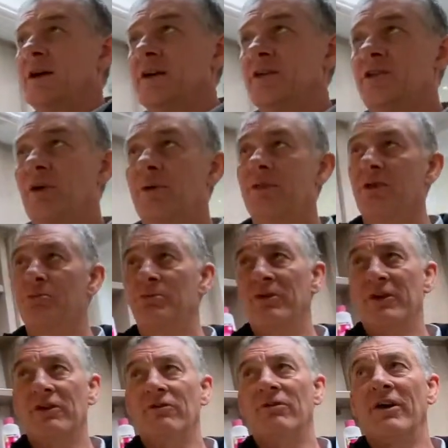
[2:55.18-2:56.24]
So in this
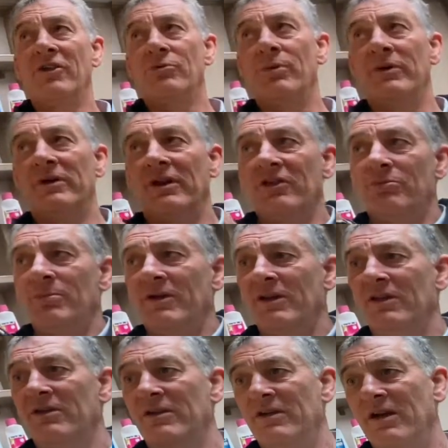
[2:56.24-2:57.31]
particular arrangement, it's
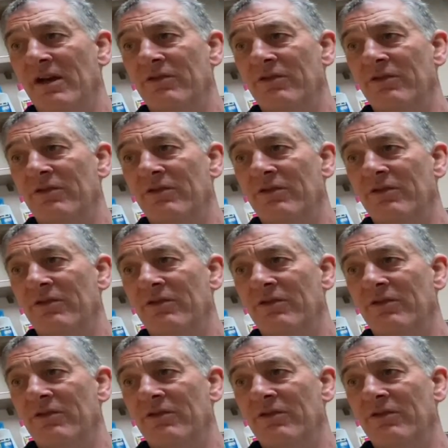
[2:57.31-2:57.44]
maybe uh,